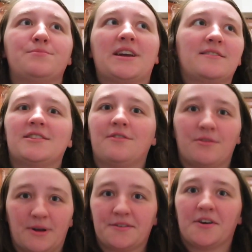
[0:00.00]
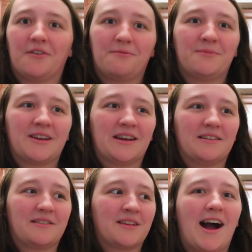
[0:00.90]
just making stuff for myself
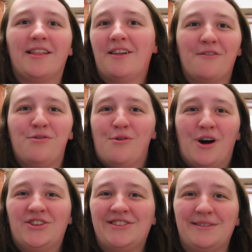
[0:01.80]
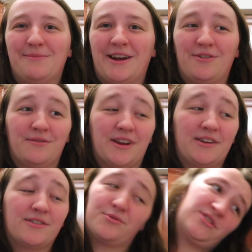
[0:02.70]
because I love watching my own videos,